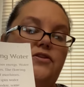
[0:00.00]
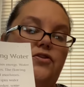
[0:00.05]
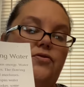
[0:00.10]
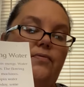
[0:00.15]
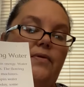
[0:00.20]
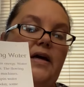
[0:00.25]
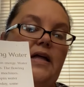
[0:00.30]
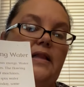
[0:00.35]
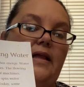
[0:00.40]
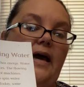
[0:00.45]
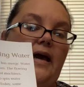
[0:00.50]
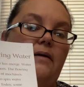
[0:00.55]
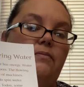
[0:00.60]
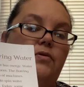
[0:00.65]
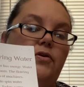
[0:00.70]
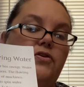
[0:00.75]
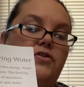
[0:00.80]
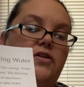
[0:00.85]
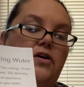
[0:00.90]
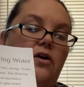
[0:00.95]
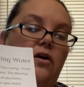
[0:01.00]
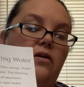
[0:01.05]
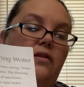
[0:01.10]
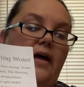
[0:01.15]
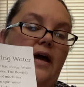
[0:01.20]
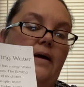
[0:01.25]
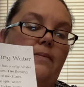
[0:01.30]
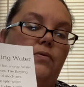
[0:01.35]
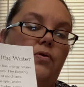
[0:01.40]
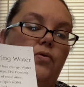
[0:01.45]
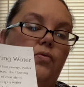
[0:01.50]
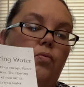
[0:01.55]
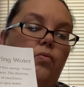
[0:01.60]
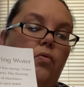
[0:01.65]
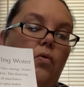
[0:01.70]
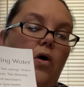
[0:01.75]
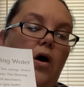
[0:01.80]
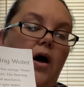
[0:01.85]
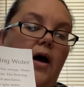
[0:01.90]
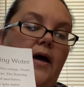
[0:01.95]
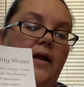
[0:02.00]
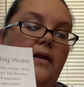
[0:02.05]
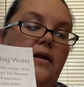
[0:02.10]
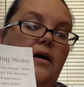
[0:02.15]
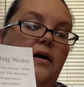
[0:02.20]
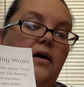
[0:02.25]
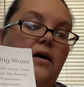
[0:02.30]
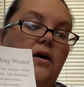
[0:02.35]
3 labels that are labeled 1